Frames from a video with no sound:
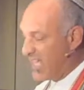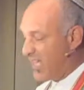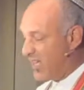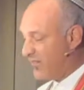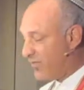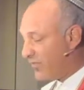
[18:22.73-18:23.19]

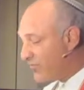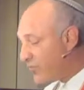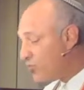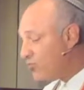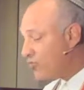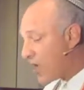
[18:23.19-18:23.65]
If a
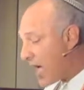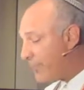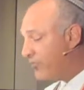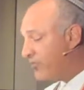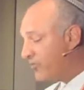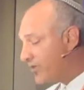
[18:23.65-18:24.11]
few
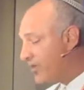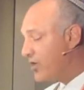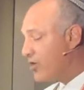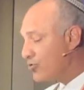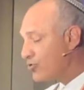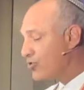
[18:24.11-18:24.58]
drops in
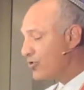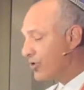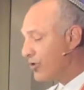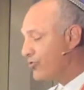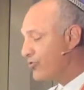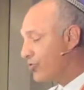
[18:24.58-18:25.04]
the ocean
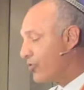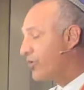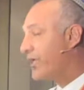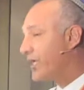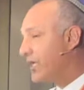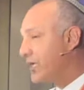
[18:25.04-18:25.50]
are
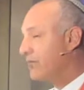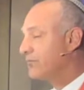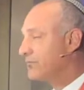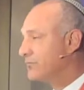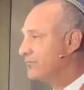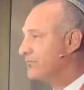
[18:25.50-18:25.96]
dirty,
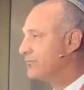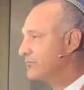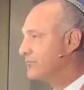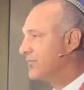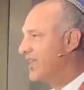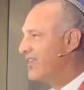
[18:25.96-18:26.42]

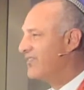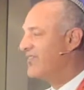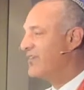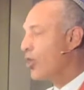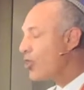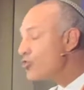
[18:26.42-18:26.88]

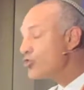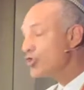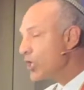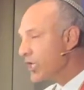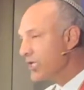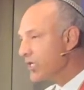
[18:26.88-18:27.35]
the
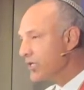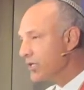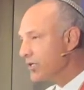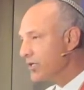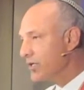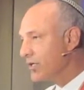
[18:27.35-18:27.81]
ocean
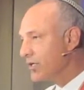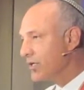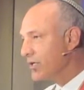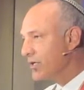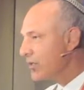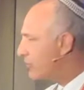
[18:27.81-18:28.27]

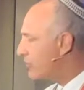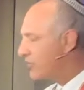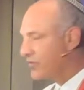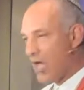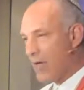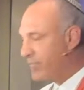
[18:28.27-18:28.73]
does
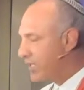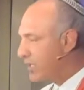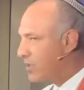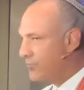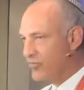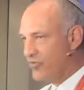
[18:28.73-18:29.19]
not
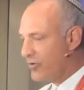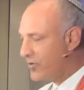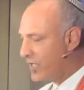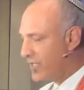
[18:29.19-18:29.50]
become dirty."